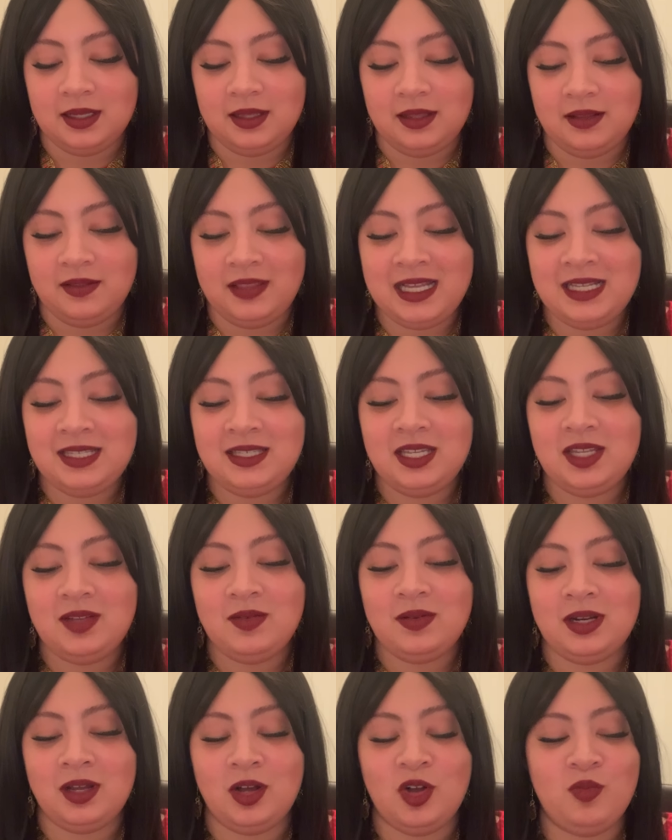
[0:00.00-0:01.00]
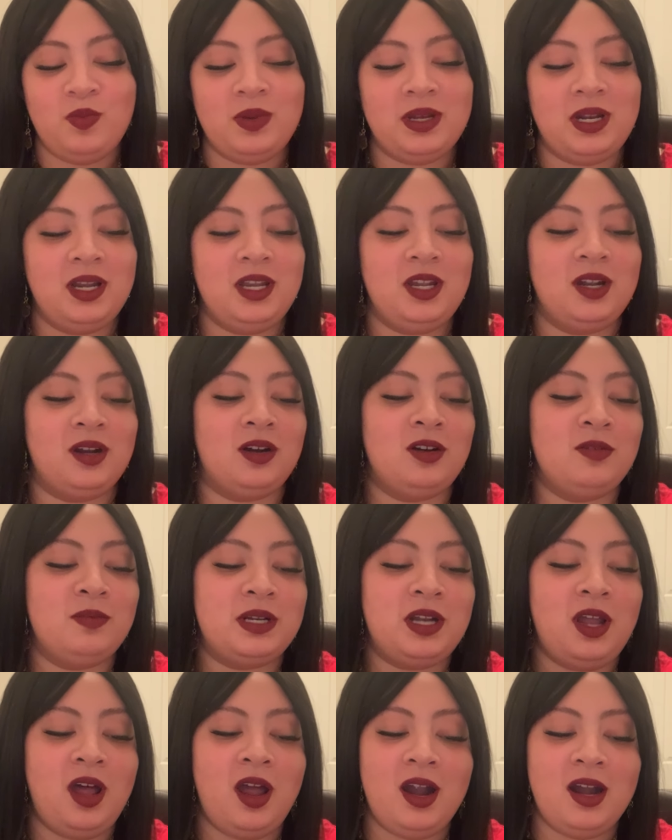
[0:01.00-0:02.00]
They see you in the open, you're
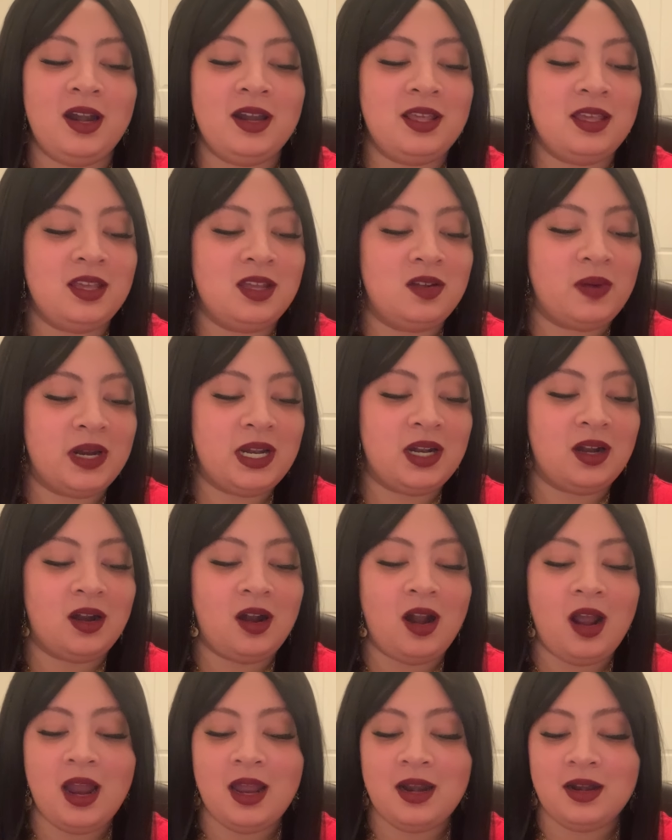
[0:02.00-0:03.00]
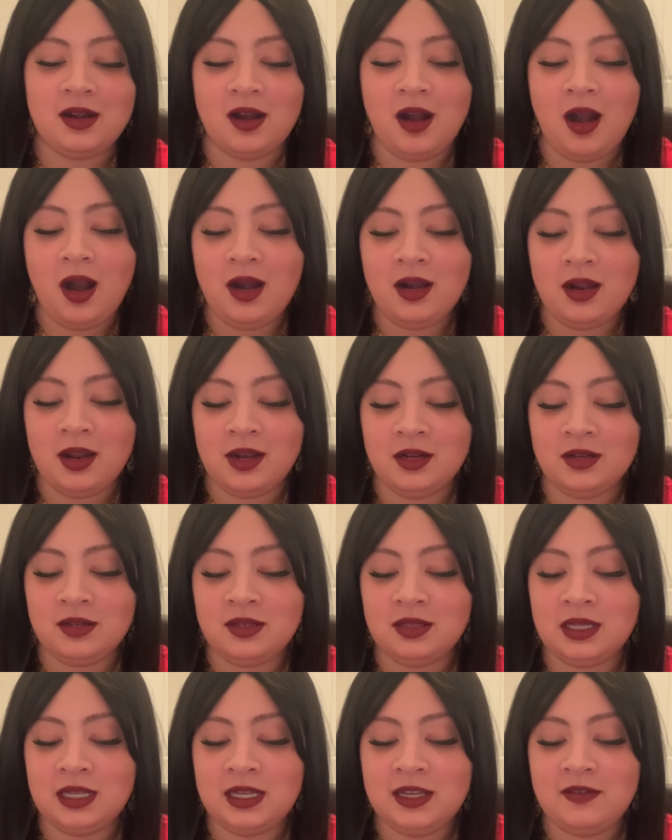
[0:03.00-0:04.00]
open-hearted, you wear your heart, heart on your
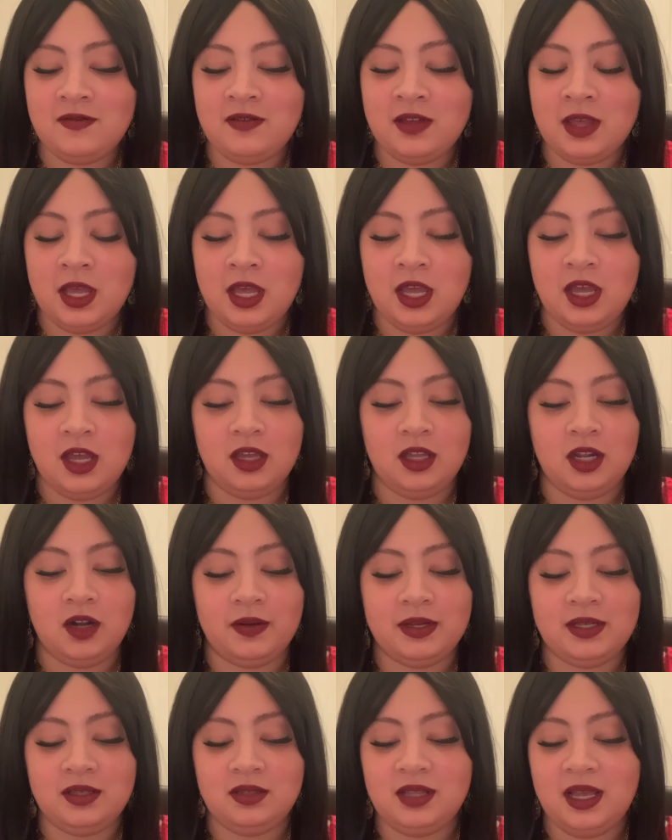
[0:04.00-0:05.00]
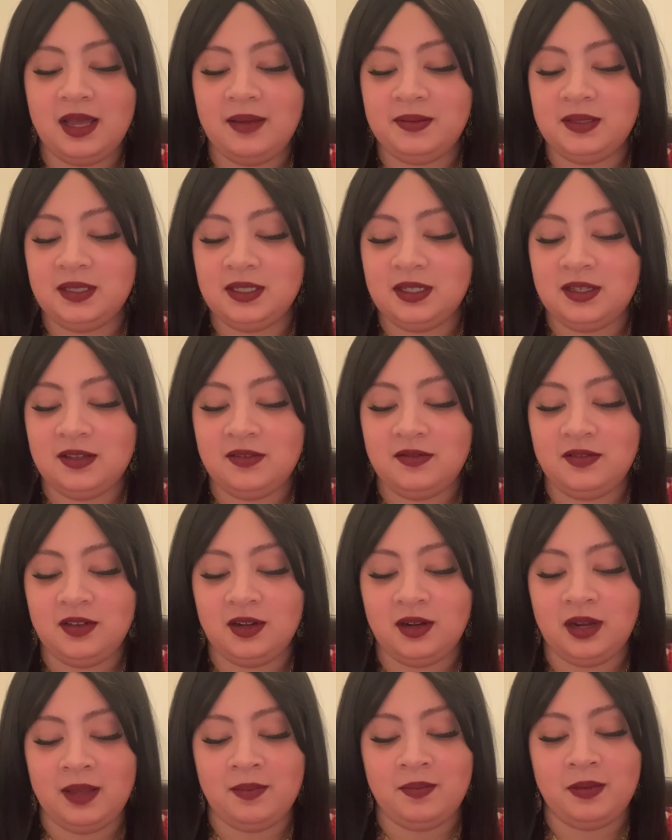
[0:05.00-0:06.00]
sleeve, you're receptive,
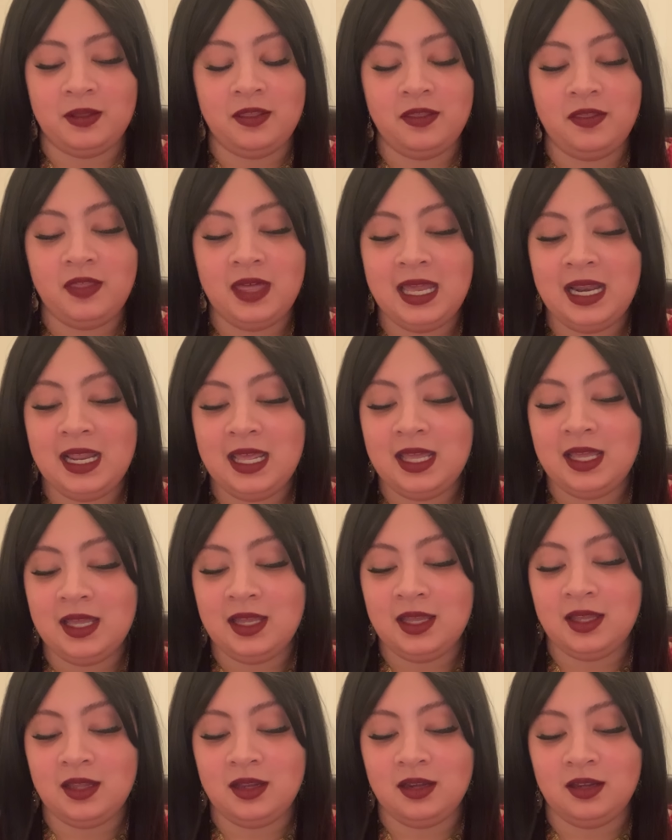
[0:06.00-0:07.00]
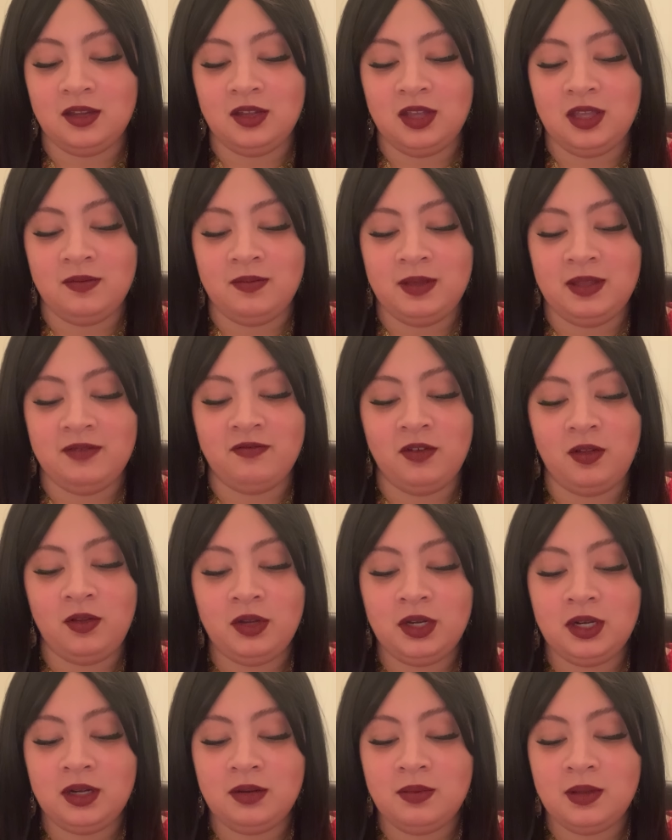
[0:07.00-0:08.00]
you're empathetic, you could be
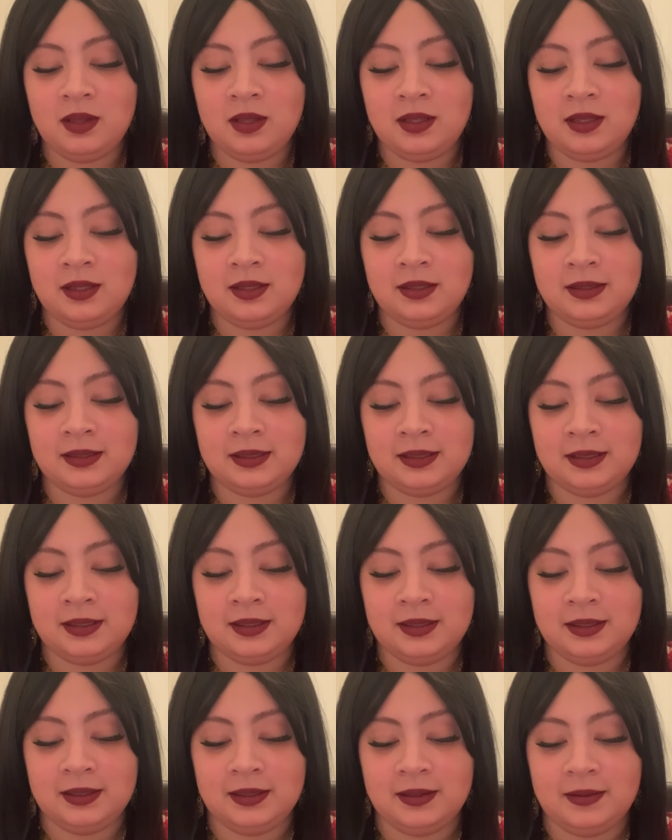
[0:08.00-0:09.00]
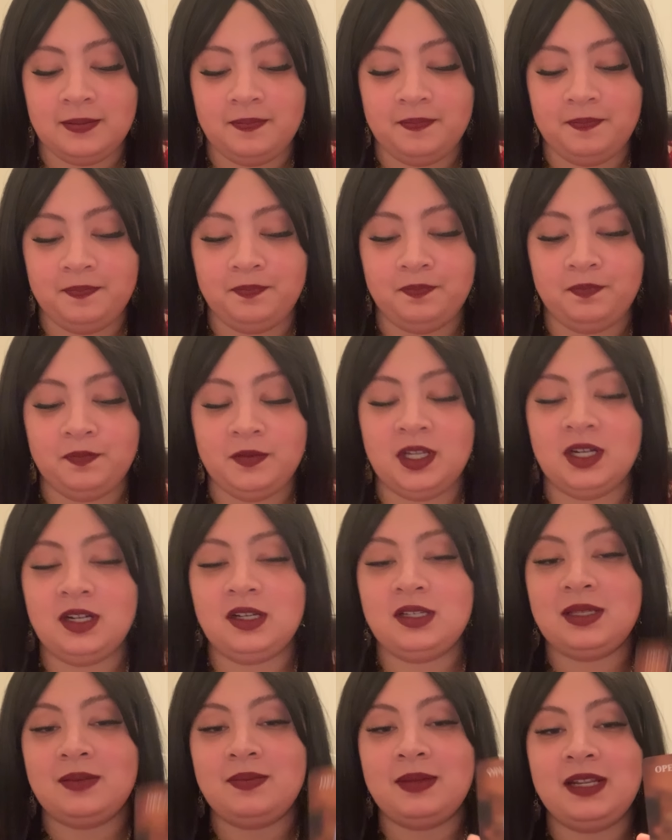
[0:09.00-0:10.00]
vulnerable. You're
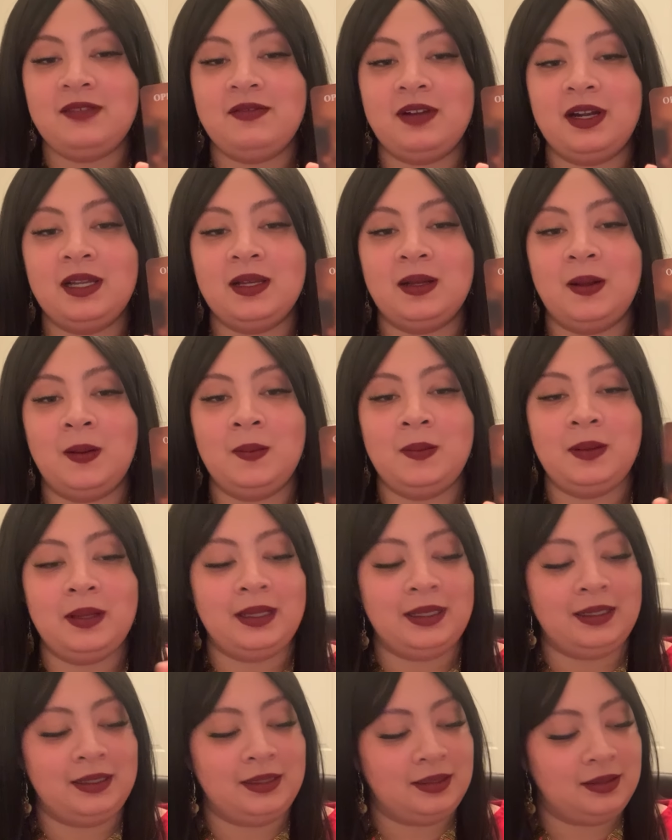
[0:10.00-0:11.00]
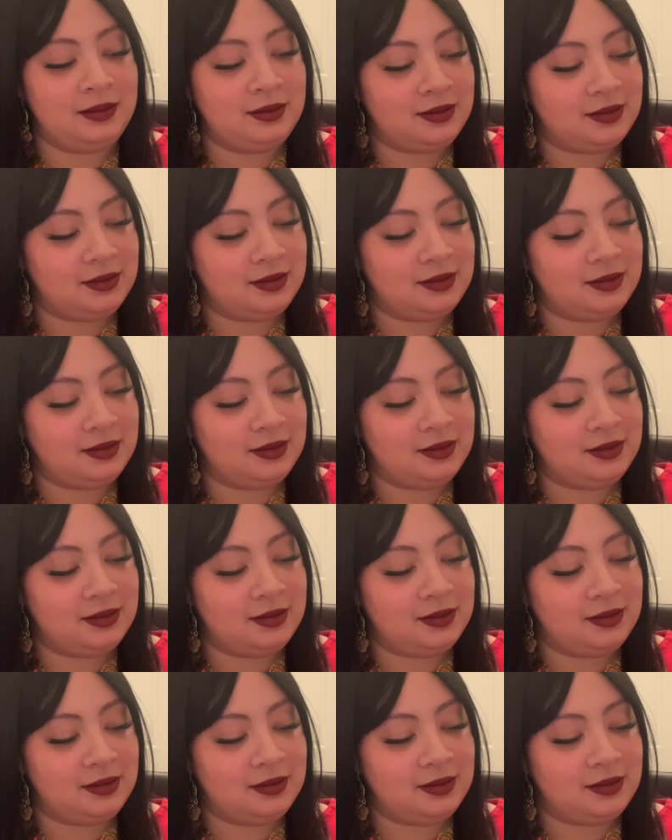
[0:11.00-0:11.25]
somebody very open.